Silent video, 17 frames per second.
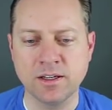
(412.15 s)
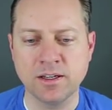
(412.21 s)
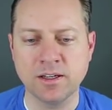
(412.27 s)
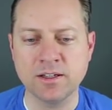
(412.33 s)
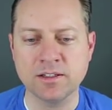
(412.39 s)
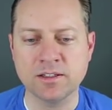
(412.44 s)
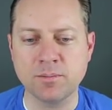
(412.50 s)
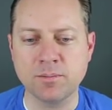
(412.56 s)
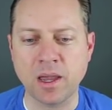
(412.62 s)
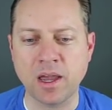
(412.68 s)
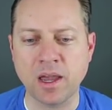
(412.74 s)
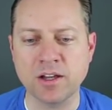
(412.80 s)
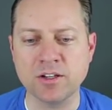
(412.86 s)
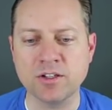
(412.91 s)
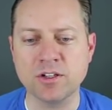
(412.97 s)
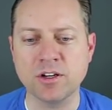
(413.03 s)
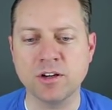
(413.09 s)
it is a
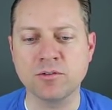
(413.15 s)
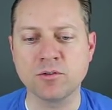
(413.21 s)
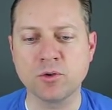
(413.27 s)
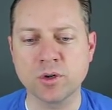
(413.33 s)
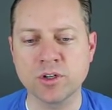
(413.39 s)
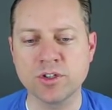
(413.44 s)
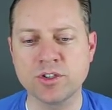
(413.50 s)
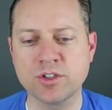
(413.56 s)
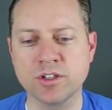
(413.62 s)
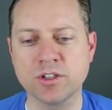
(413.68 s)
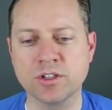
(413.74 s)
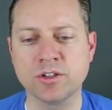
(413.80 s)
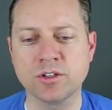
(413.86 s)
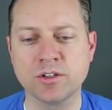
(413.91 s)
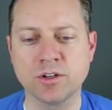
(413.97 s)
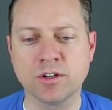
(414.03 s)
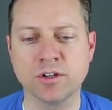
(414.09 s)
badge of christian
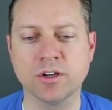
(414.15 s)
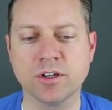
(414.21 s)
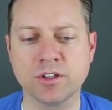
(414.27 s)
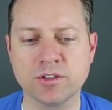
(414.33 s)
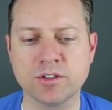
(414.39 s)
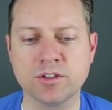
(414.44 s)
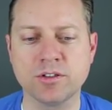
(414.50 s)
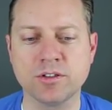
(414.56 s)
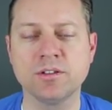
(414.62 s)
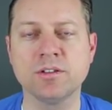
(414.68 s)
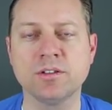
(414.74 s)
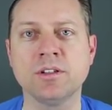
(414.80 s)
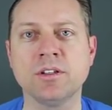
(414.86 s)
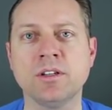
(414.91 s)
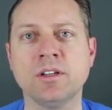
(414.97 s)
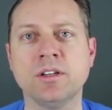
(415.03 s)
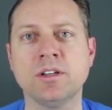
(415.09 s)
courage
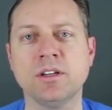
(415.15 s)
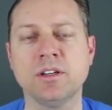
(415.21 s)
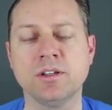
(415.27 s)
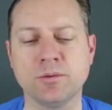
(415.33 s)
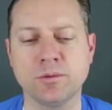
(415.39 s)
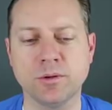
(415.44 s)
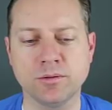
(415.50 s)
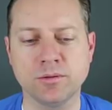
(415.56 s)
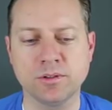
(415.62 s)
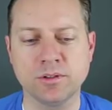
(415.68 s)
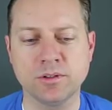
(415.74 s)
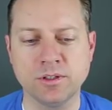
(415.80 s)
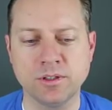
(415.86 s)
end quote